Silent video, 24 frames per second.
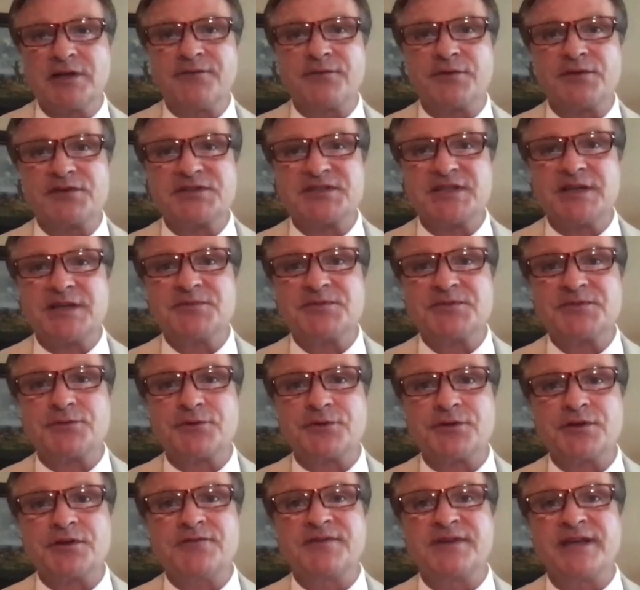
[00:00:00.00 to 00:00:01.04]
for some
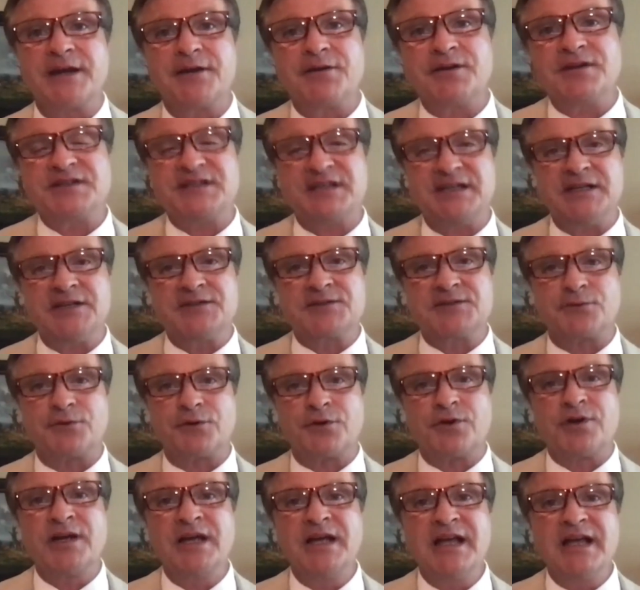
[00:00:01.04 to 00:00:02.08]
sort of guarantees
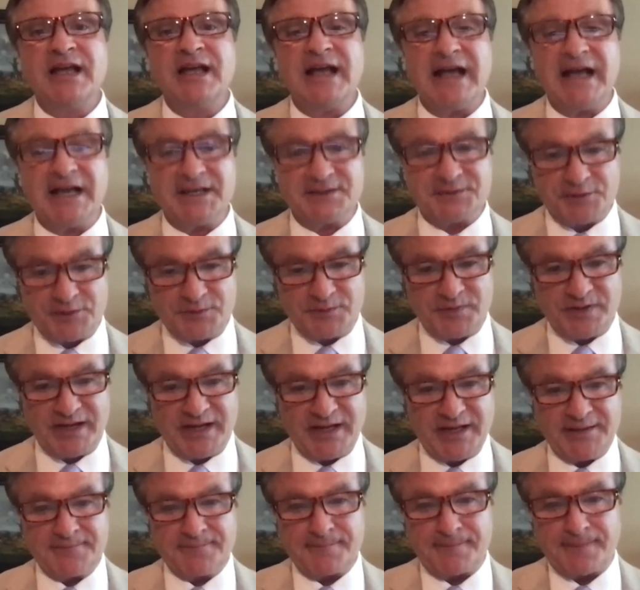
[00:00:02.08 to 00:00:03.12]
or hazard
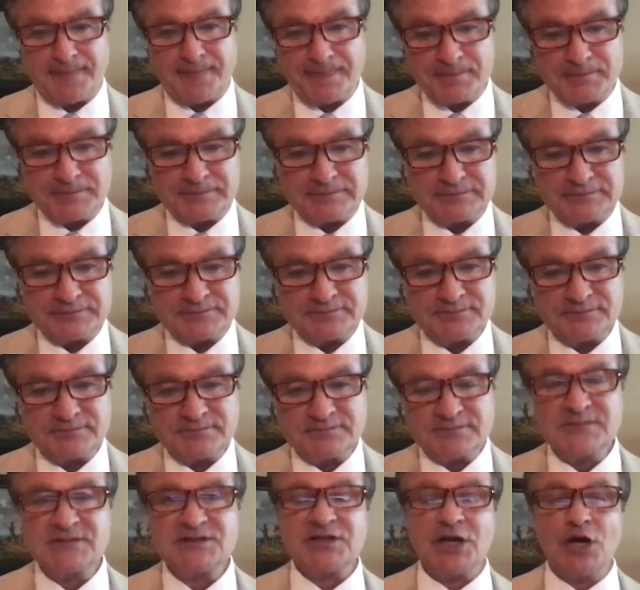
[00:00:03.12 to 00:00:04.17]
pay.
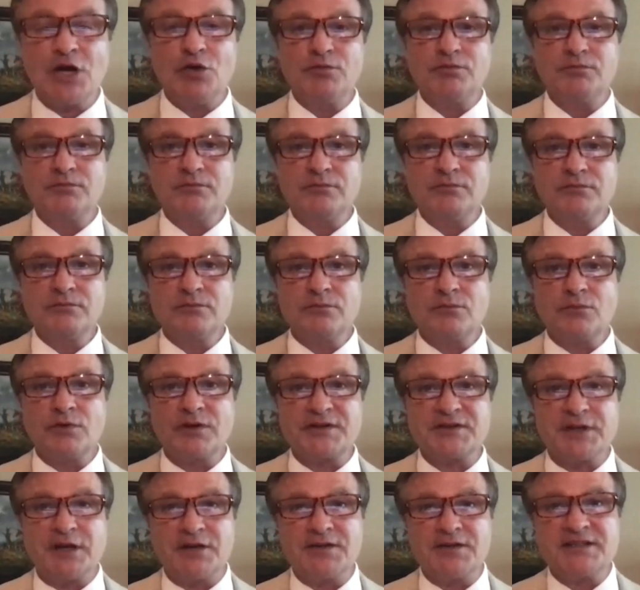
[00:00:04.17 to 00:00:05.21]
So, what does
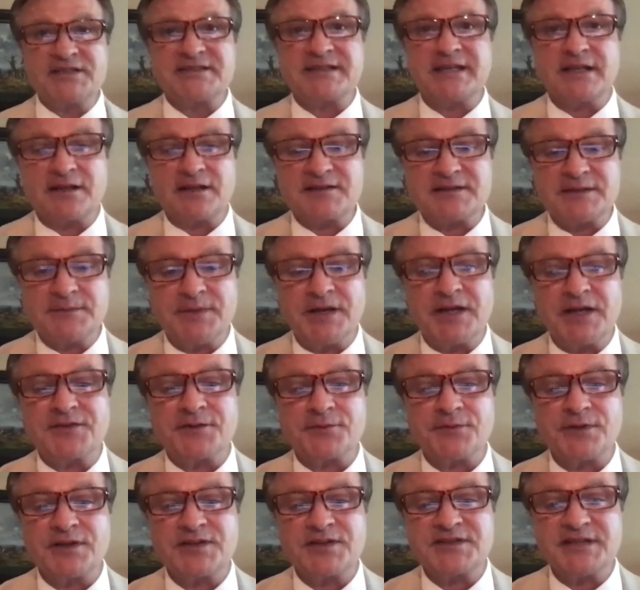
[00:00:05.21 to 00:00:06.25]
all this tell us about the
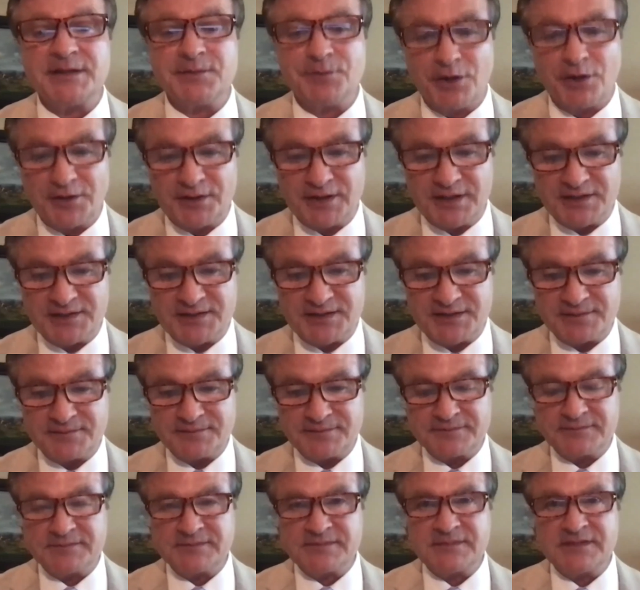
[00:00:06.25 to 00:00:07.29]
real estate markets?
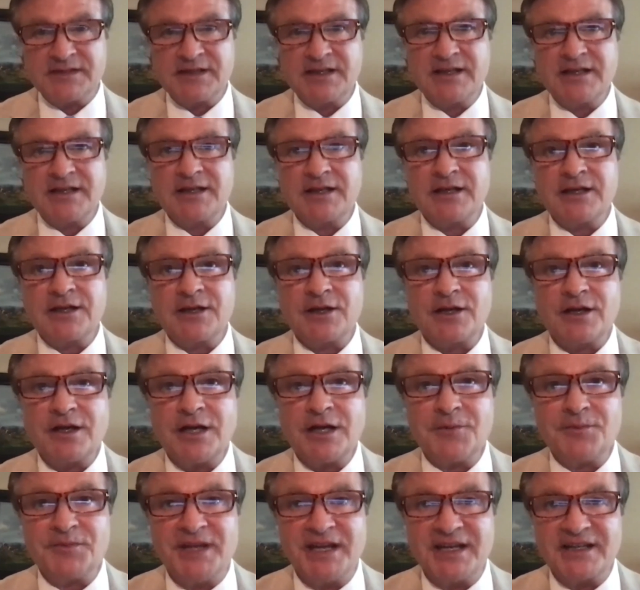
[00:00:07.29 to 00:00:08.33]

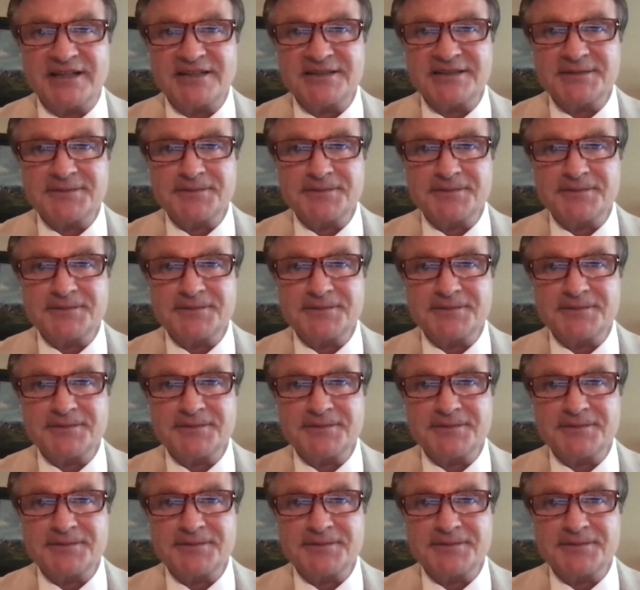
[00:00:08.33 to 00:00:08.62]
Up next.